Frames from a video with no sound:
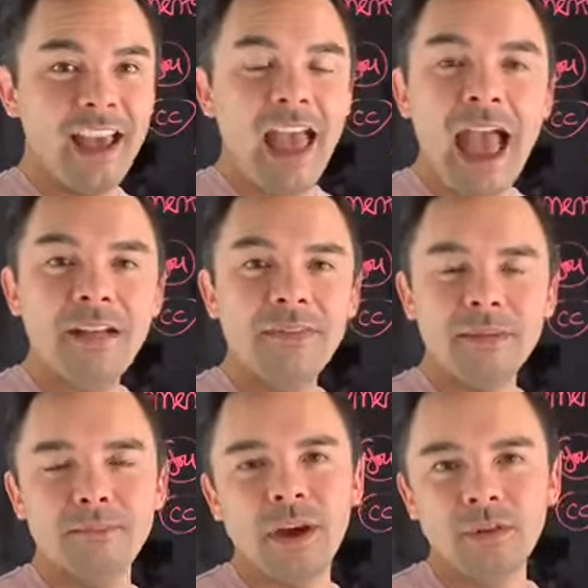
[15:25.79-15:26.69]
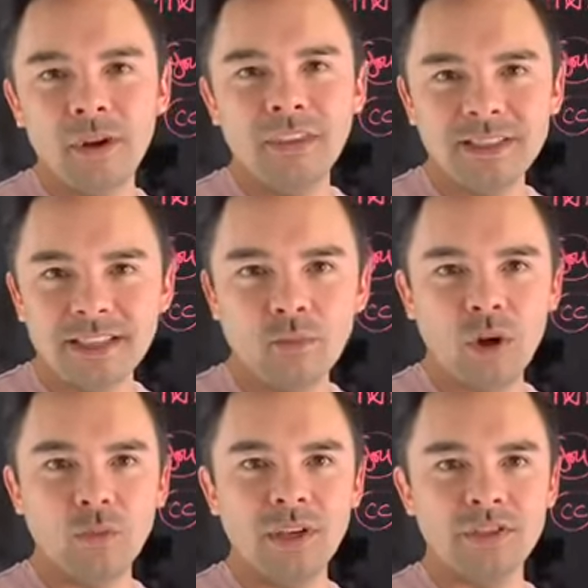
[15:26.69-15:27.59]
And by the way, this is
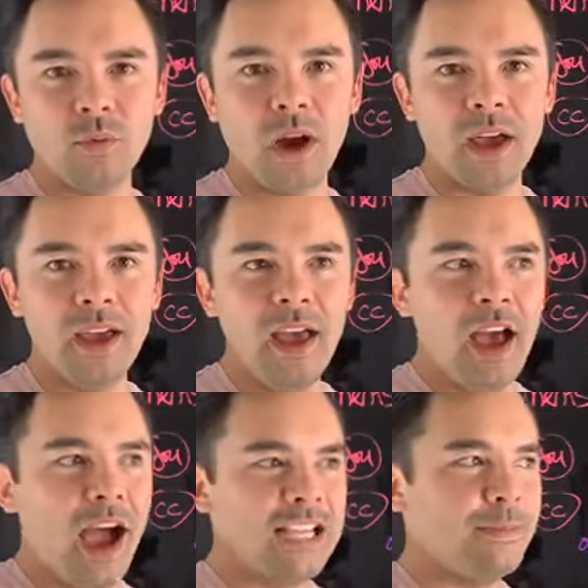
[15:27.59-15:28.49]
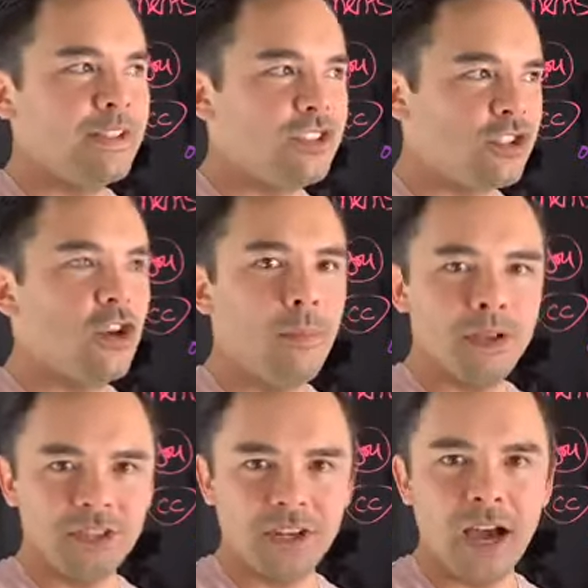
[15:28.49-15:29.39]
one reason why I spend so
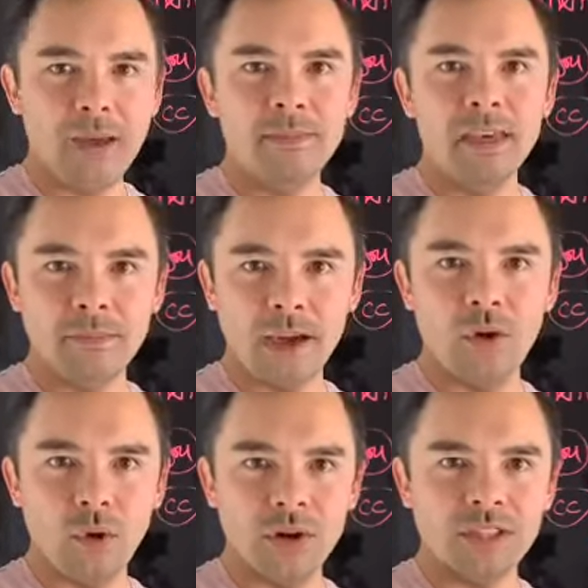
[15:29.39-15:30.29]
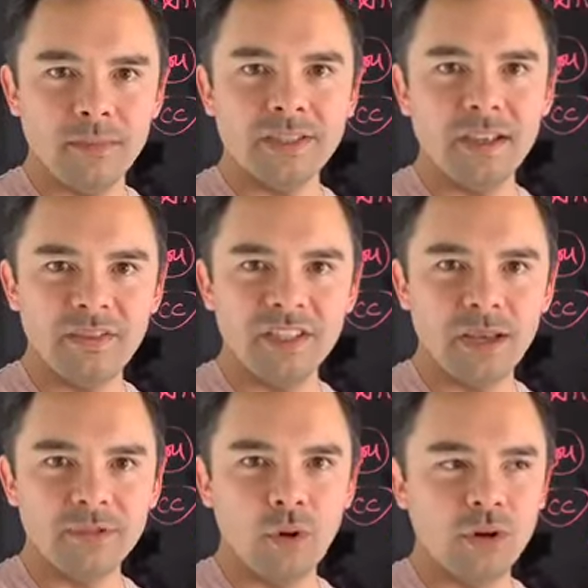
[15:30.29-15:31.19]
much time in my course, in my 7
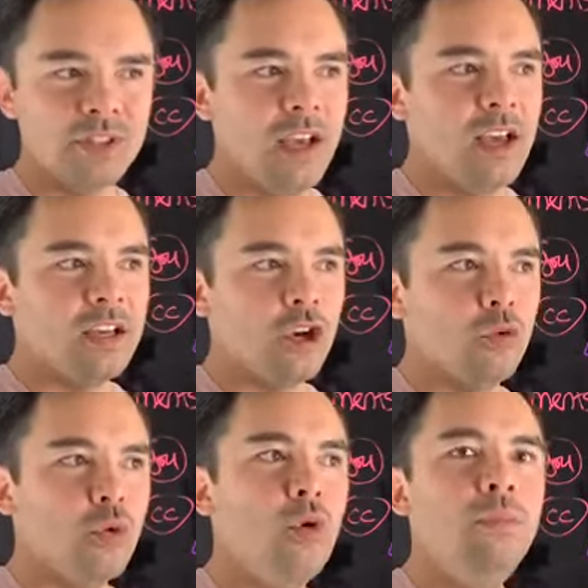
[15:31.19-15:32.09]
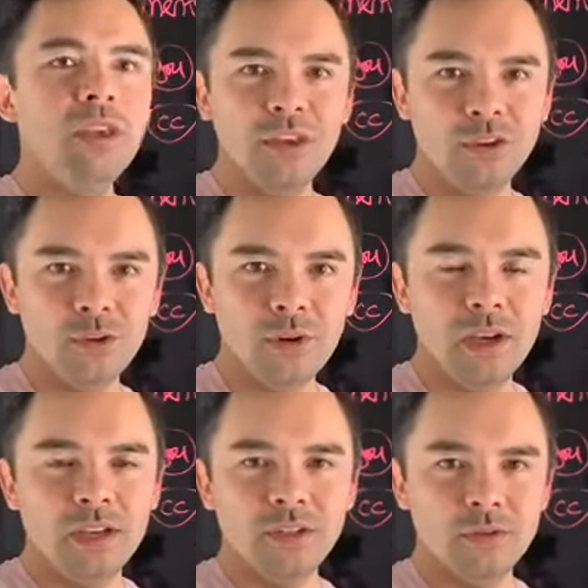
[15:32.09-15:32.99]
Steps course, grooming you
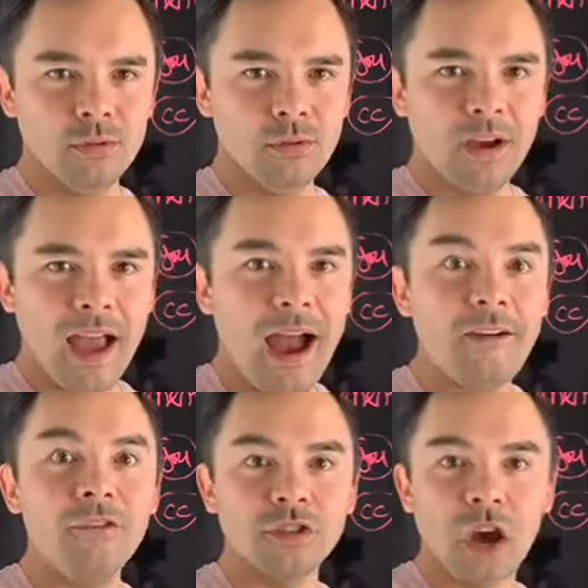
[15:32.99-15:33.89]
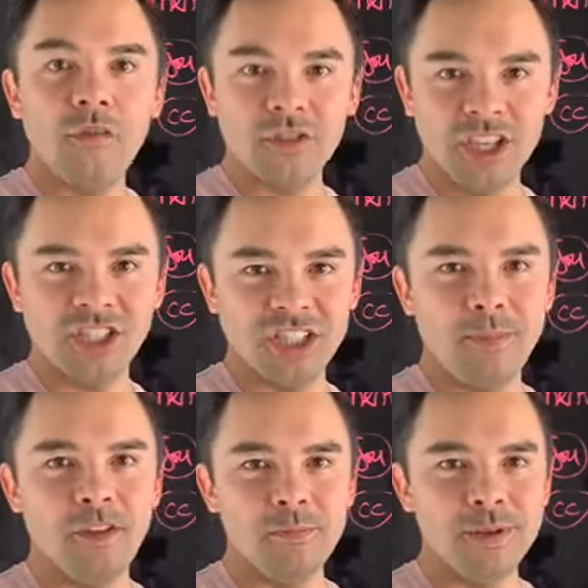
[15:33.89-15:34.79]
to have those conversations
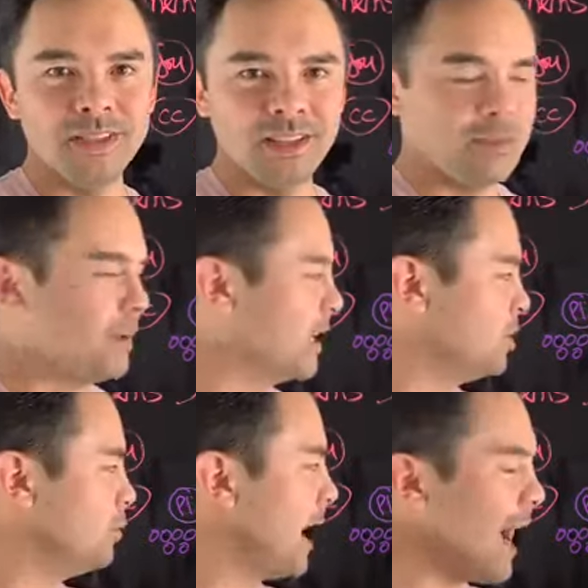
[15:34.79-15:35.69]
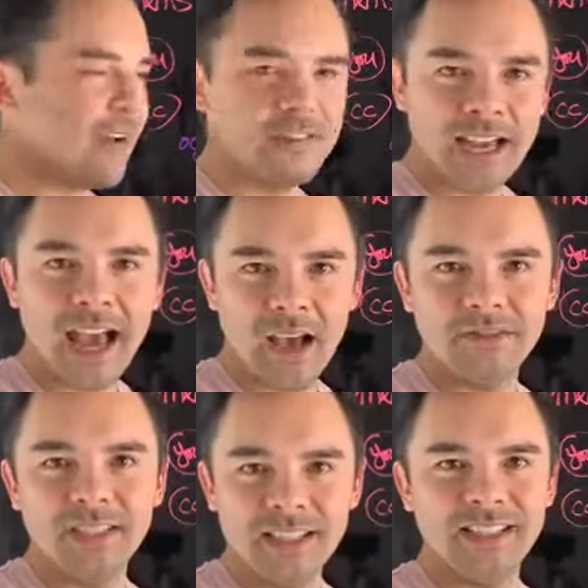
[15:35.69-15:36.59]
about the business, because you have to have
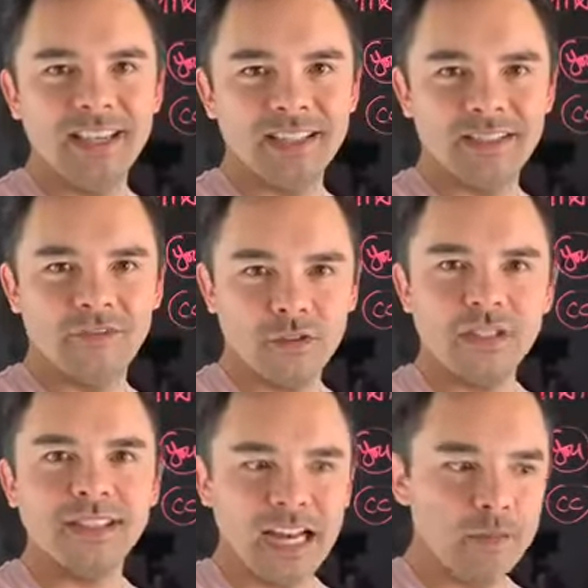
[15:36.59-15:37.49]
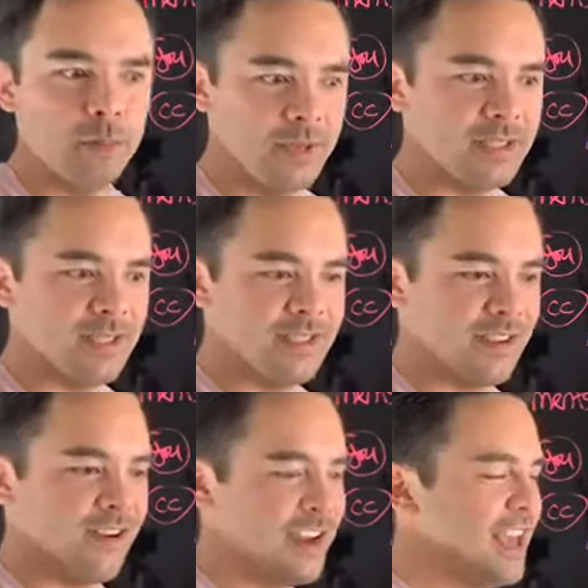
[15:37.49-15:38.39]
CCs for a sustainable business,
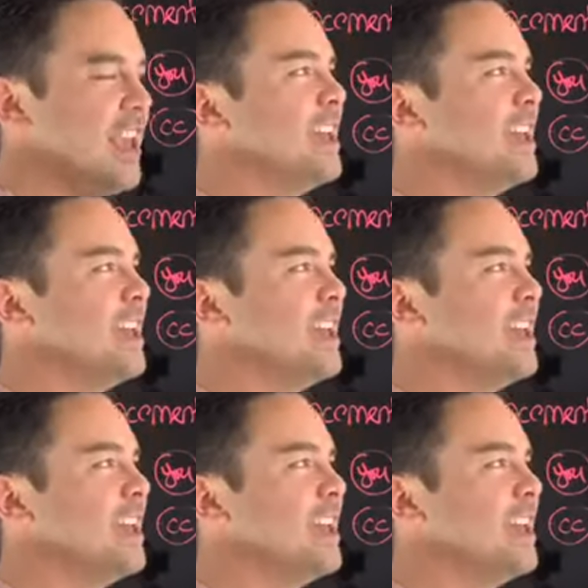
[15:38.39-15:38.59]
all right?